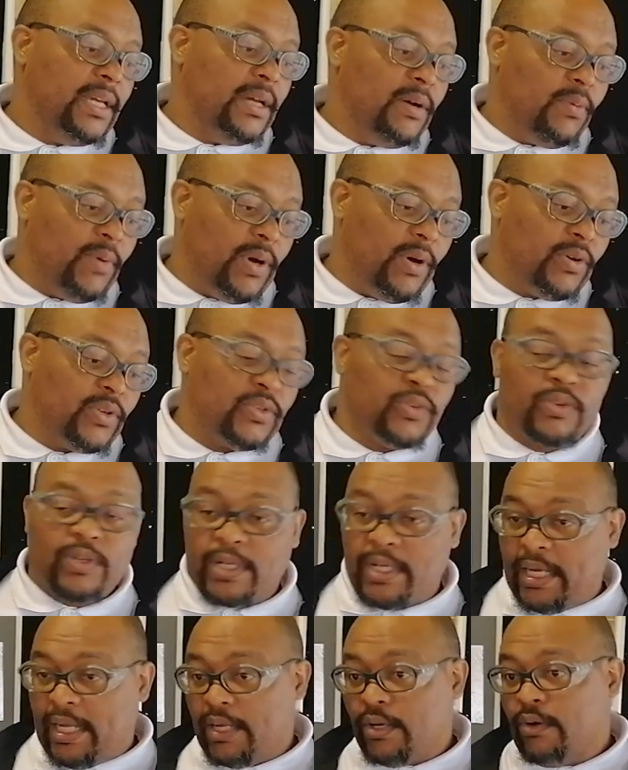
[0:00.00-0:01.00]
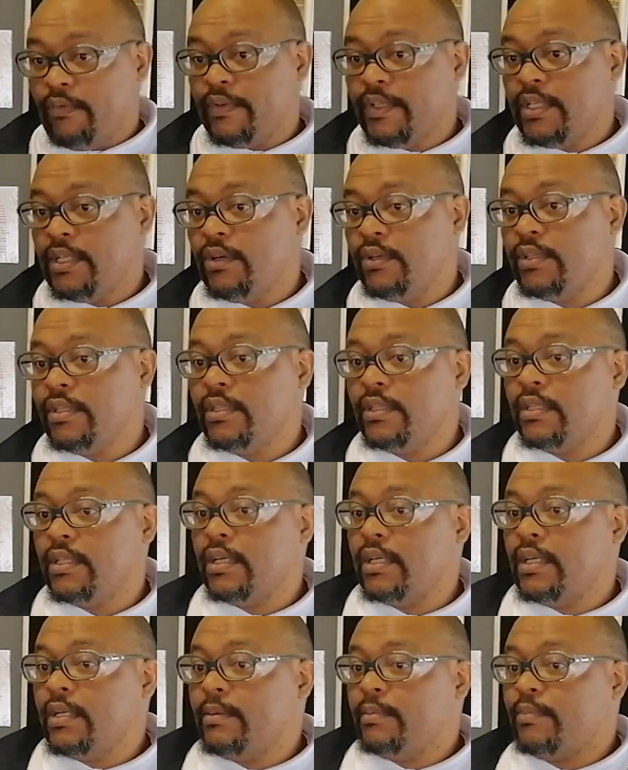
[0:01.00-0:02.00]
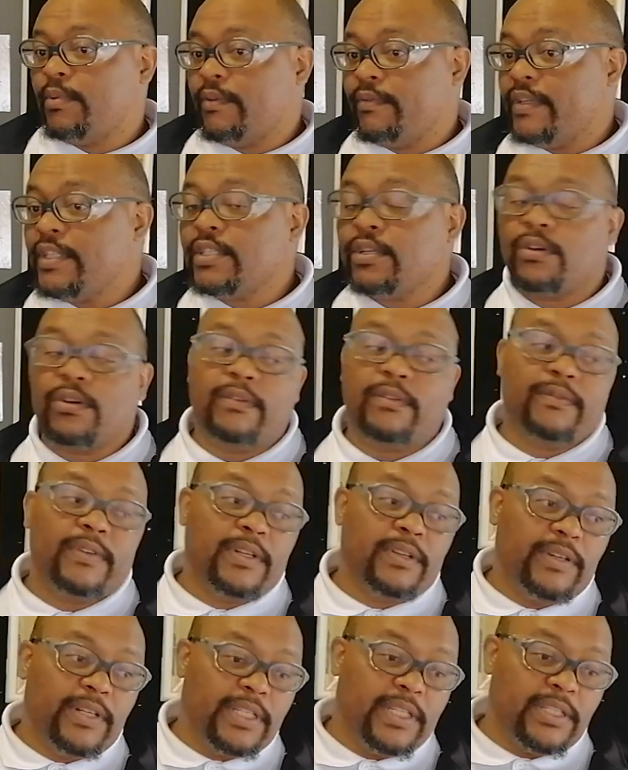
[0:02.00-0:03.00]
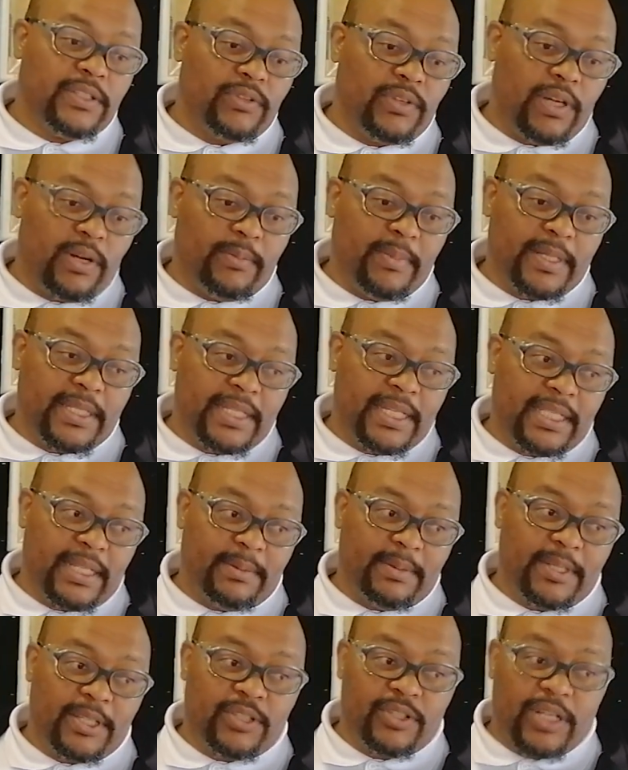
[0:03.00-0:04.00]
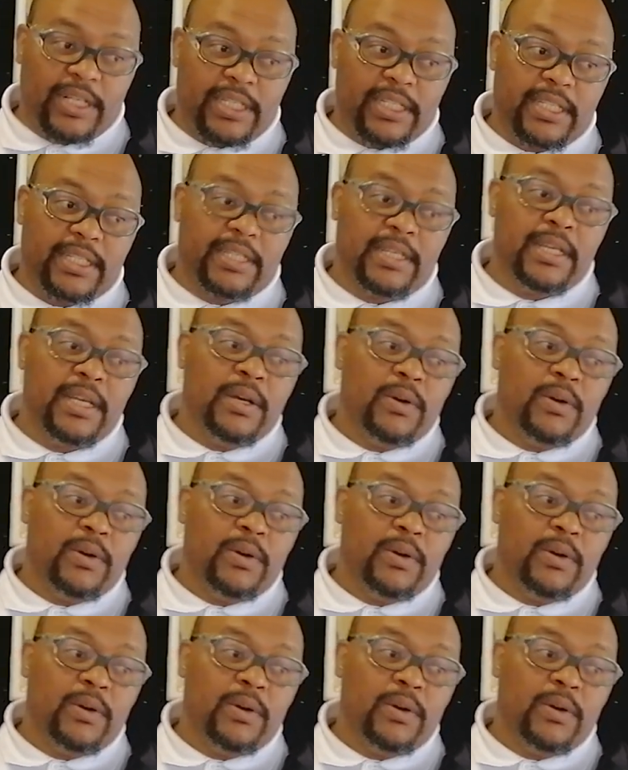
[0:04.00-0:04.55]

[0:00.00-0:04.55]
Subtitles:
We're also relying obviously on the provincial confederations to help us set up the structures.